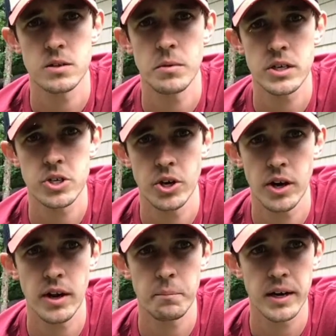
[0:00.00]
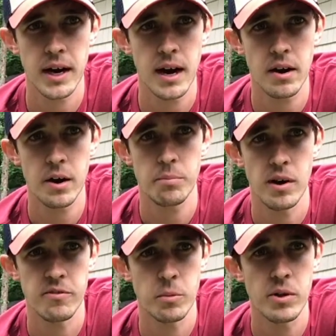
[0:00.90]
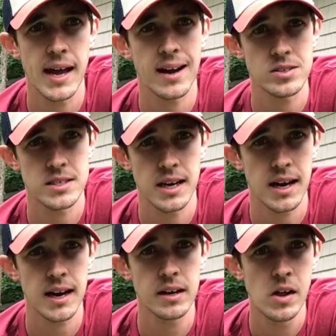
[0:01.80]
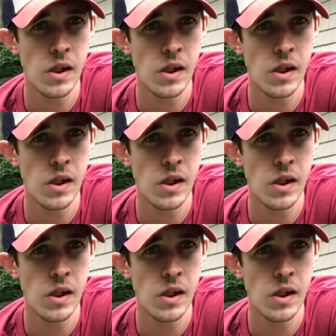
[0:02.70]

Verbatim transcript: so make sure you're in a big area, preferably outside,